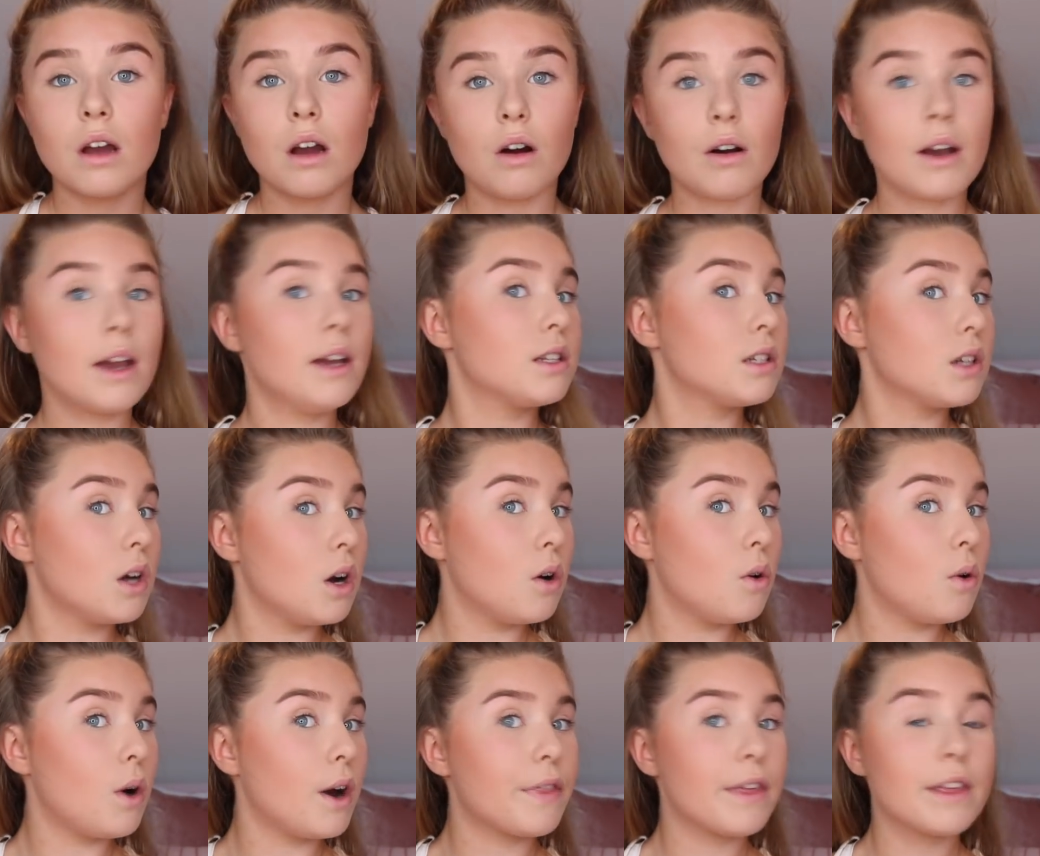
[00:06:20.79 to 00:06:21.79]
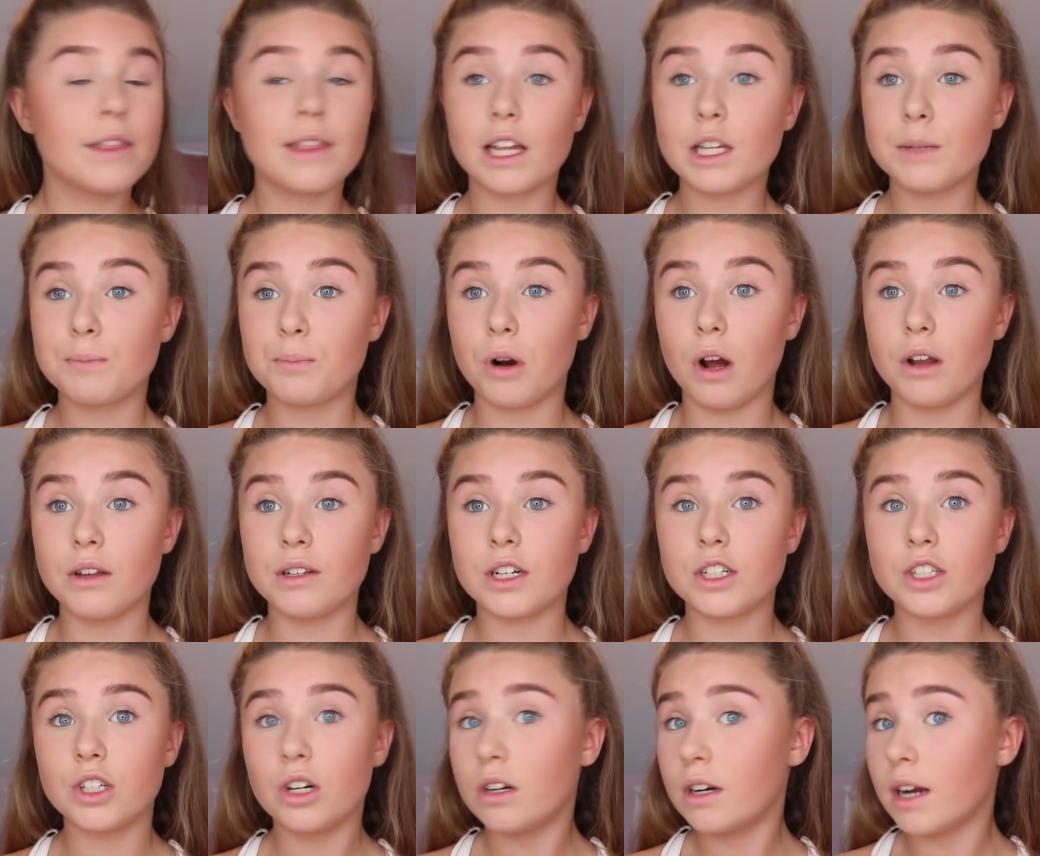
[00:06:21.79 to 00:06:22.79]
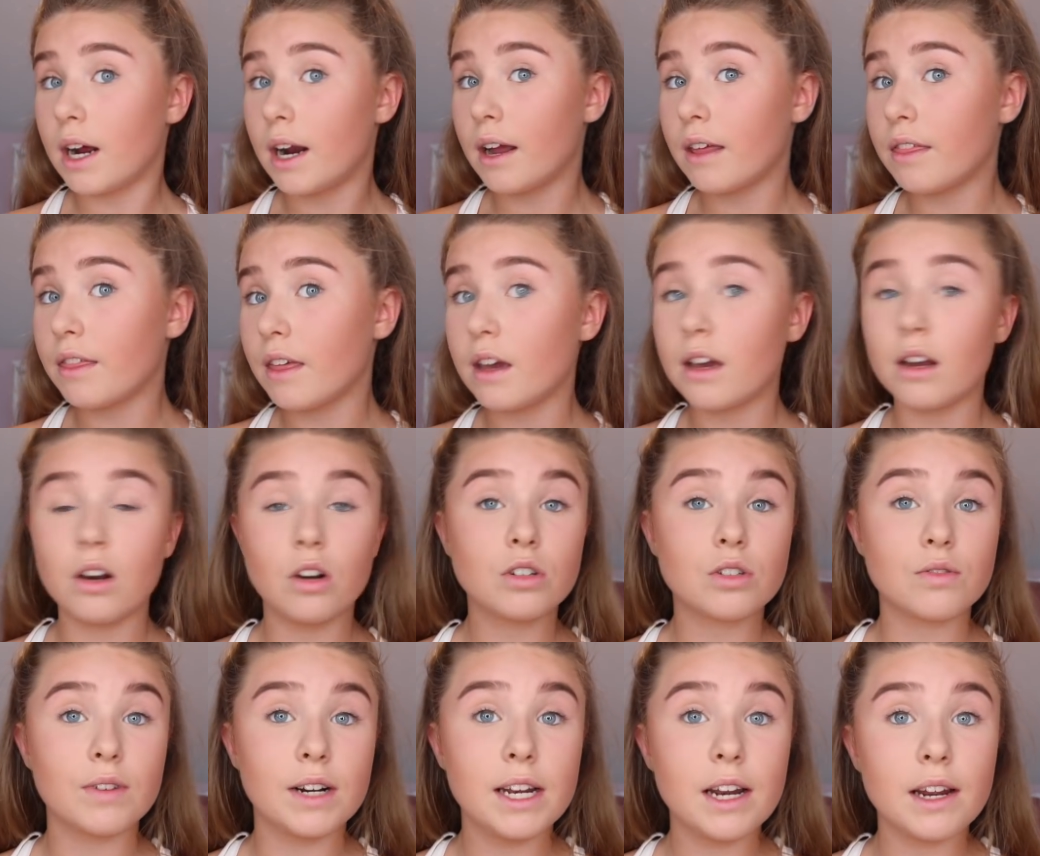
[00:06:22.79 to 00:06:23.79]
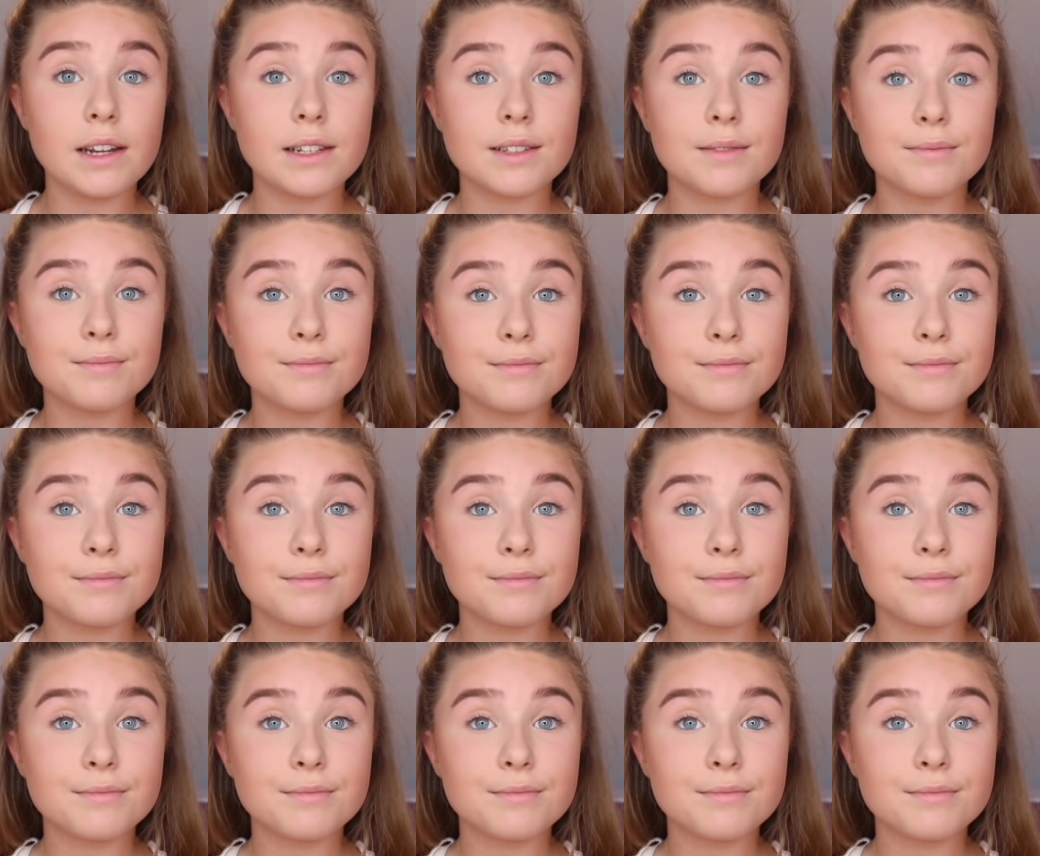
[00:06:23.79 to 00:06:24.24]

Okay, so I think that's bronzer done, and I think it looks really nice.